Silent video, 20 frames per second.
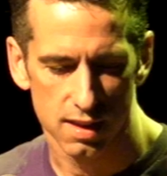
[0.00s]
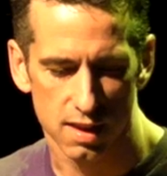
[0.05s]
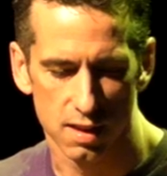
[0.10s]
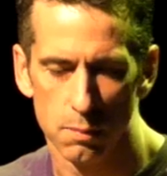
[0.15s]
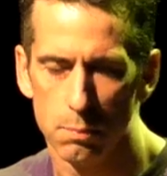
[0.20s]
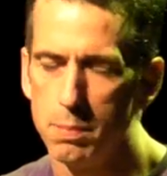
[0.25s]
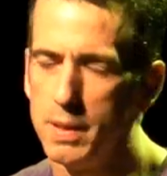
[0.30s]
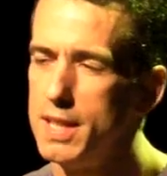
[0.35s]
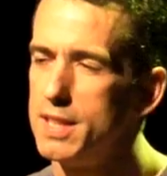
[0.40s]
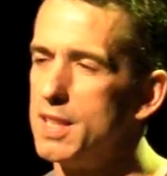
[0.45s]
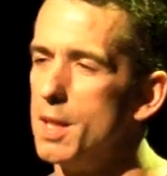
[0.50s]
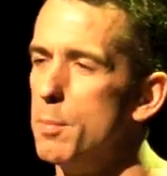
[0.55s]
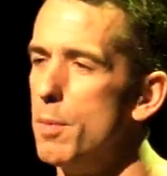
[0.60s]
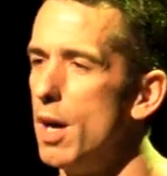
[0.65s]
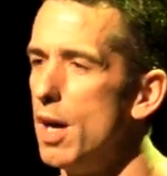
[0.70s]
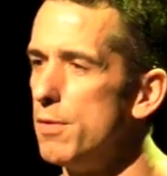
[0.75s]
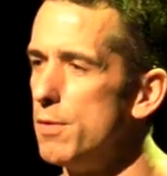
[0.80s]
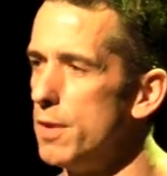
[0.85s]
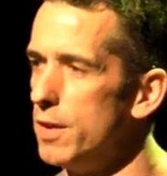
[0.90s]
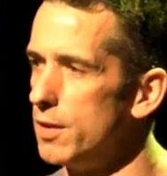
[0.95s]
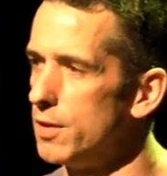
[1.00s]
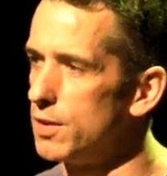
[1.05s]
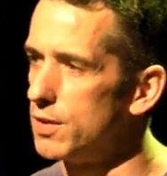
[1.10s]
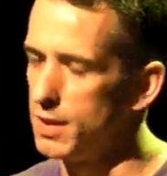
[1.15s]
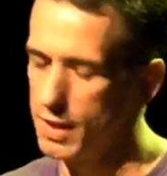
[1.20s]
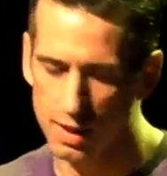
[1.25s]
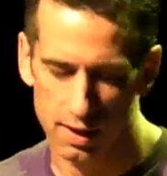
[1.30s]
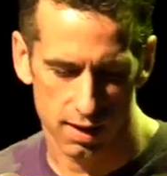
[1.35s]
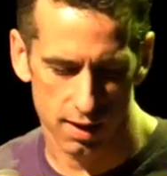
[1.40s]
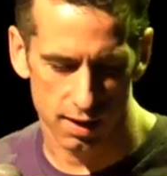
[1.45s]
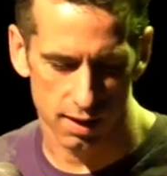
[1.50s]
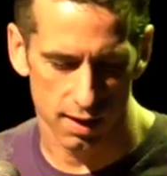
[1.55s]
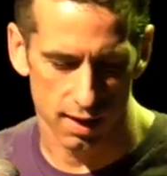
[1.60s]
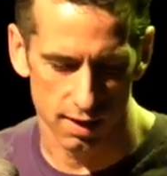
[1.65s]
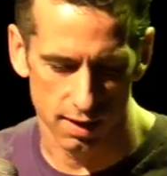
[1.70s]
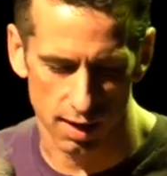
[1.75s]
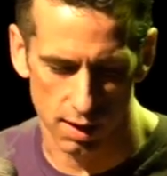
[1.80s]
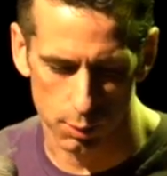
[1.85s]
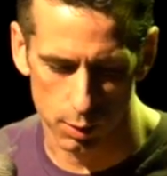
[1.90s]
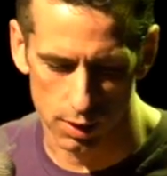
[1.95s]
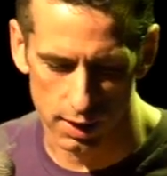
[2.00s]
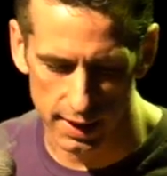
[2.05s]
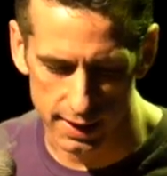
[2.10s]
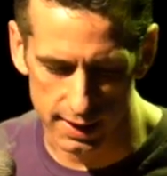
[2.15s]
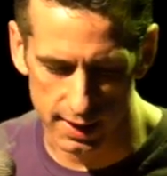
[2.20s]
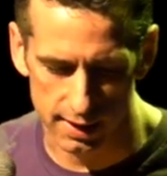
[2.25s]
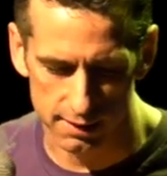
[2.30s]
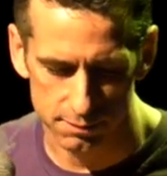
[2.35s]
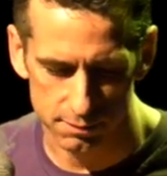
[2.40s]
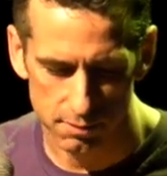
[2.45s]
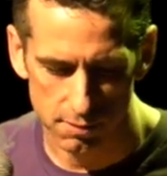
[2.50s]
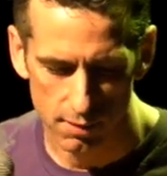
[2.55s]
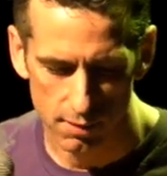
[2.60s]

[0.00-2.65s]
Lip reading: And beat them off with a stick, and they will like it.